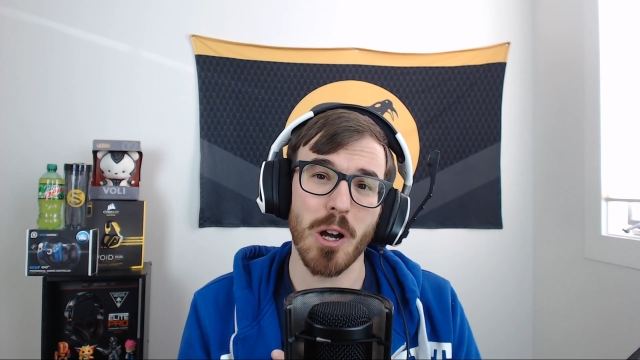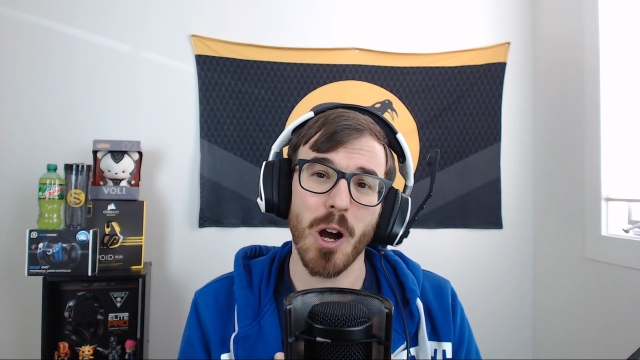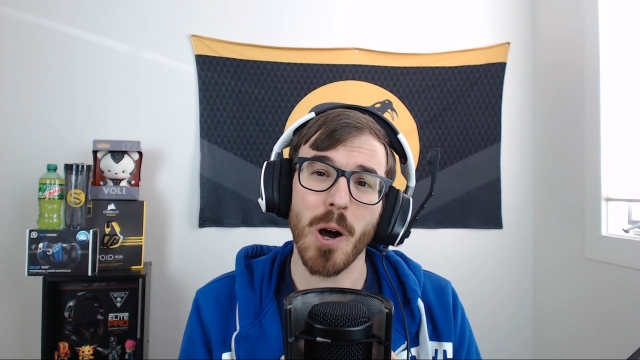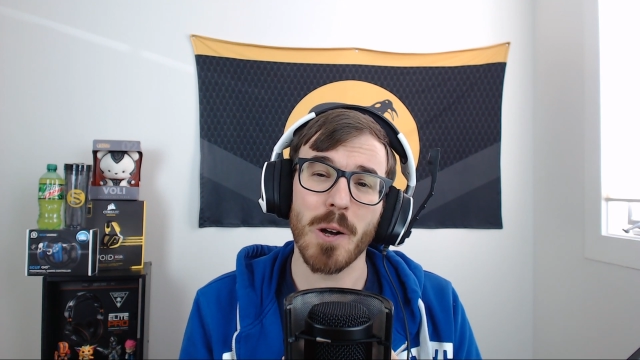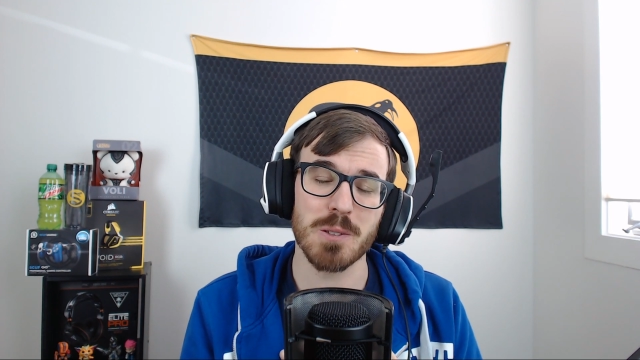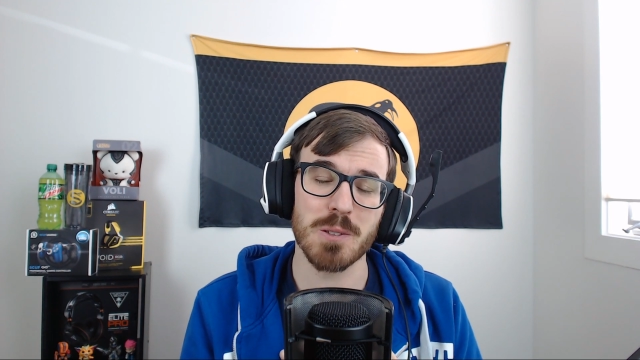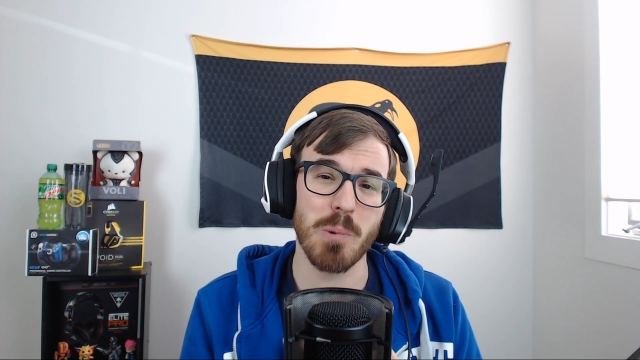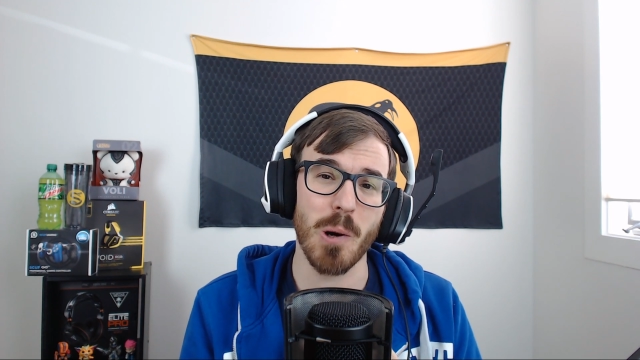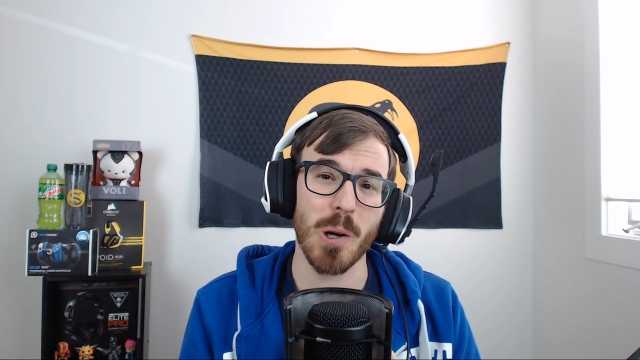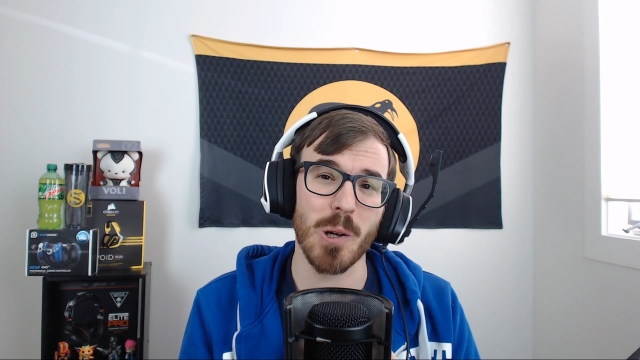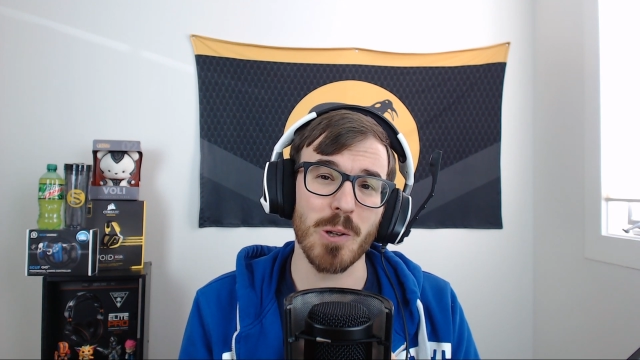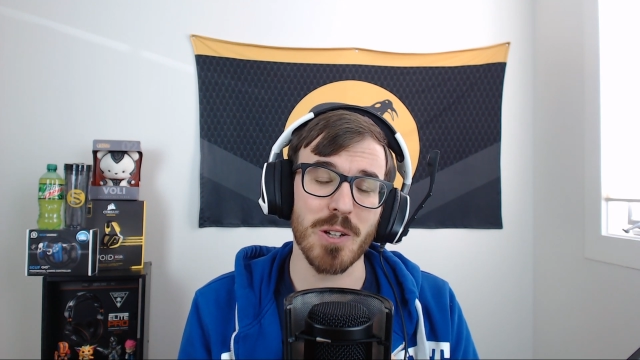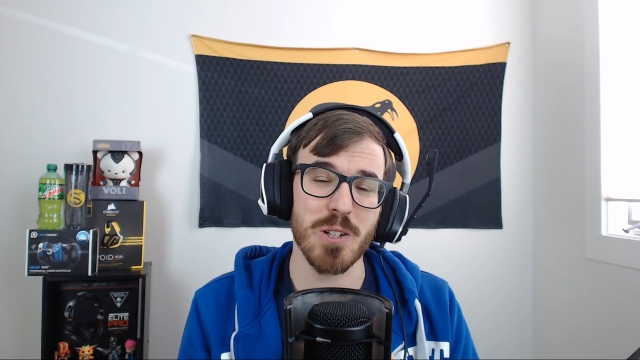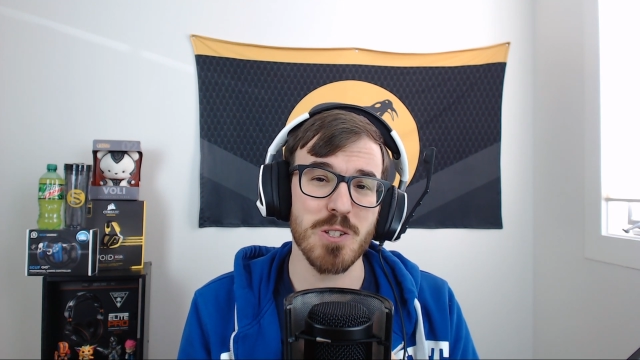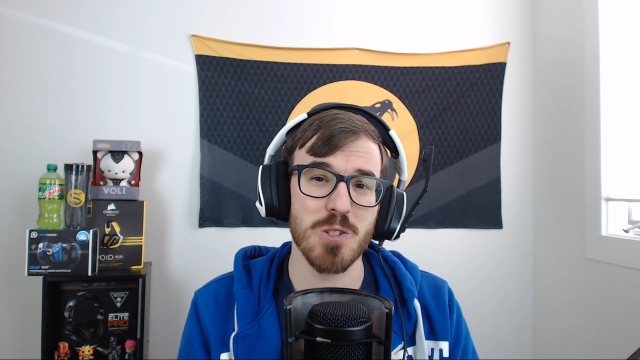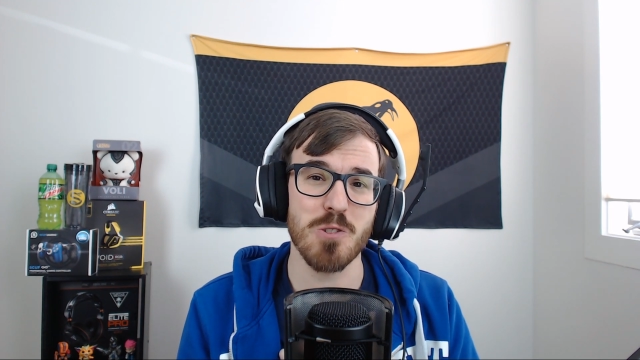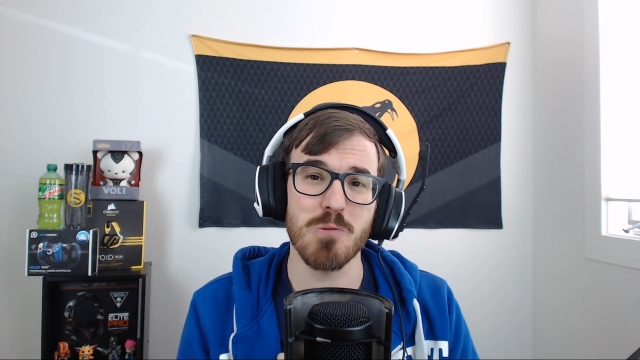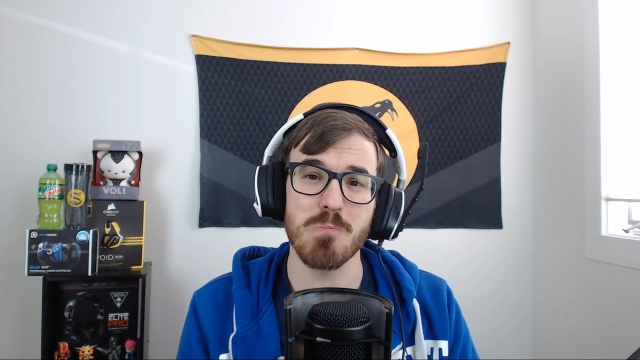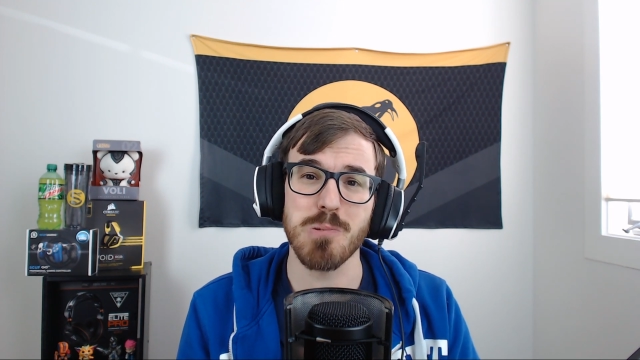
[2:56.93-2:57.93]
awesome partner
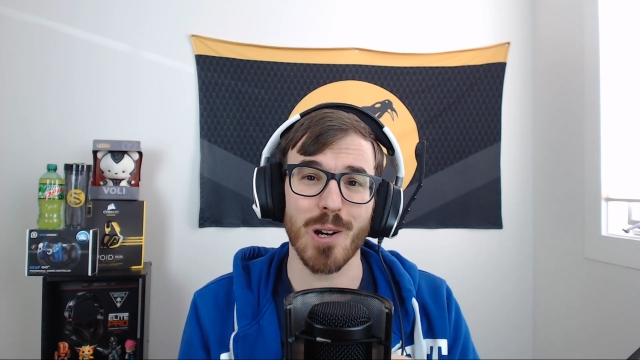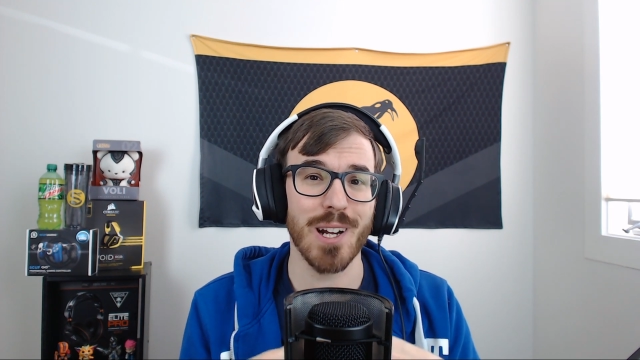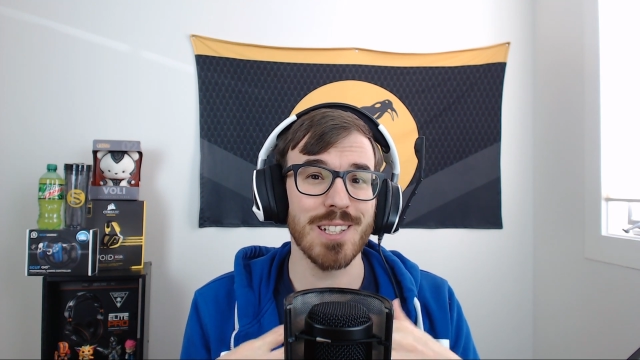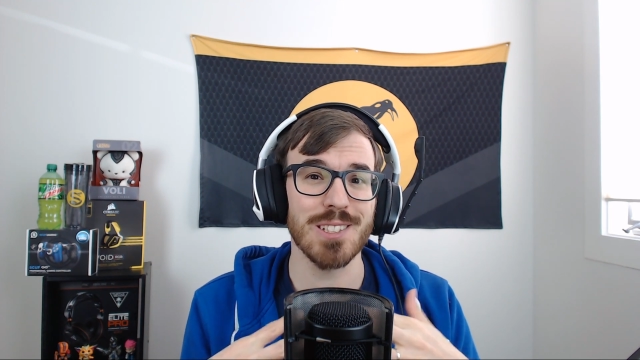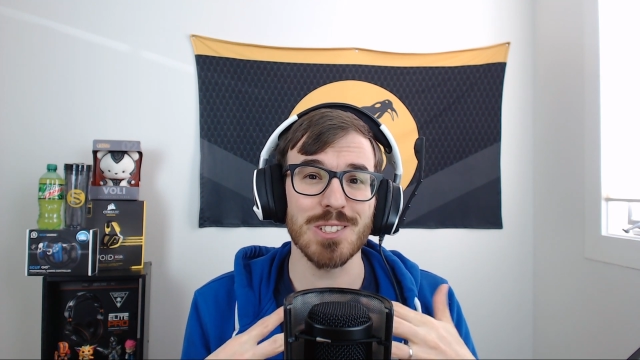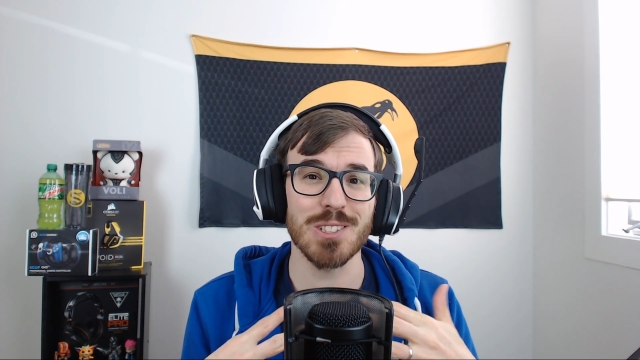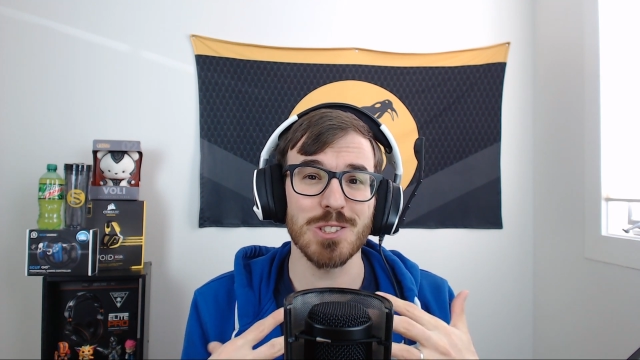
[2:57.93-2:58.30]
like DO brings,